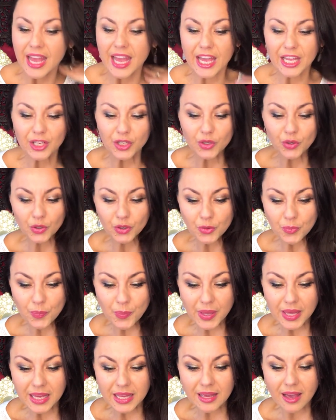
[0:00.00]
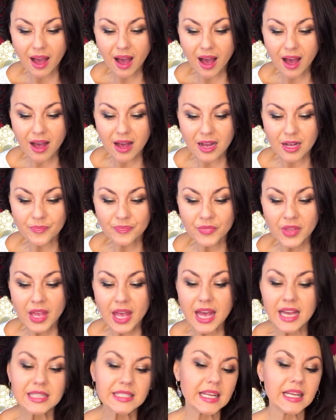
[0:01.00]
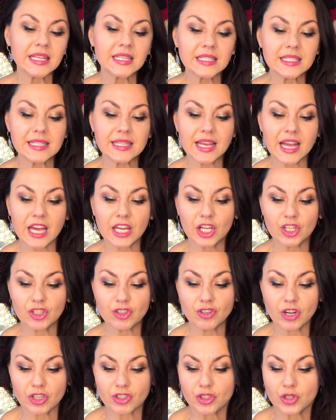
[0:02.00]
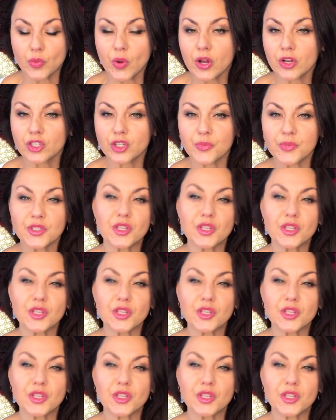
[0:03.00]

It could be attending an introductory workshop.